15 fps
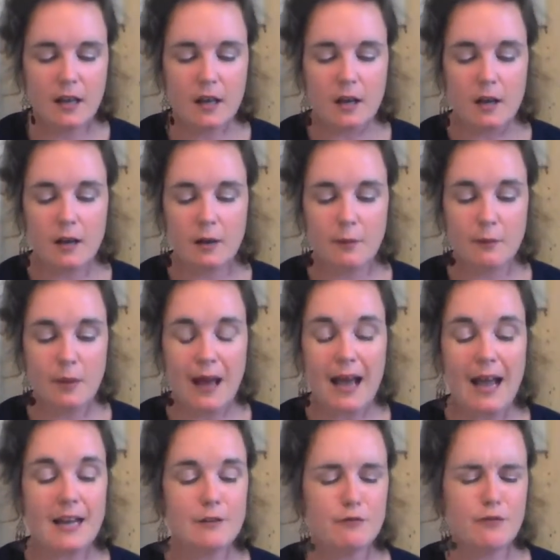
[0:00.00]

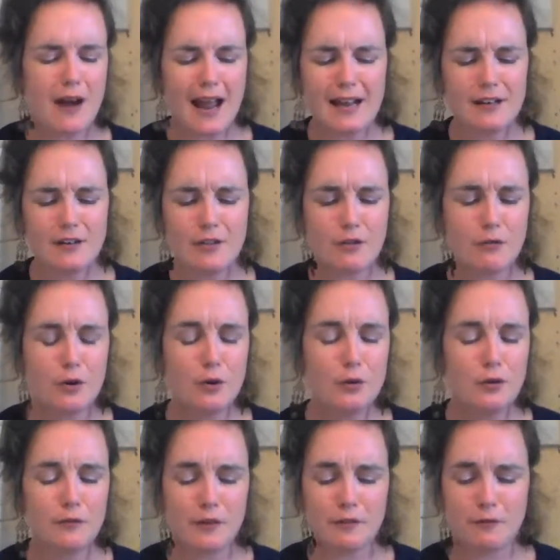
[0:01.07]
I ran through
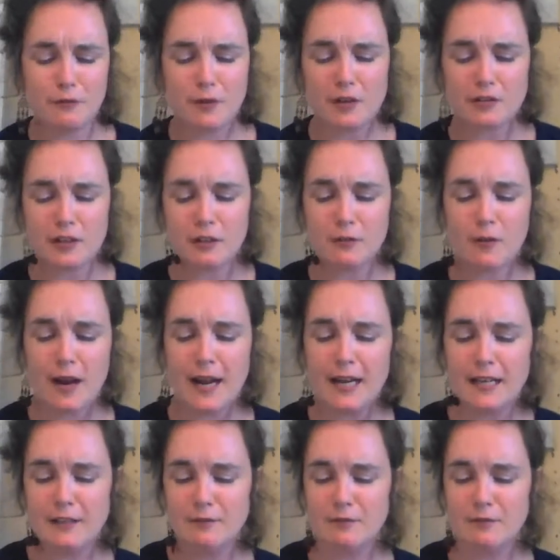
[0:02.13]
the refreshing rain,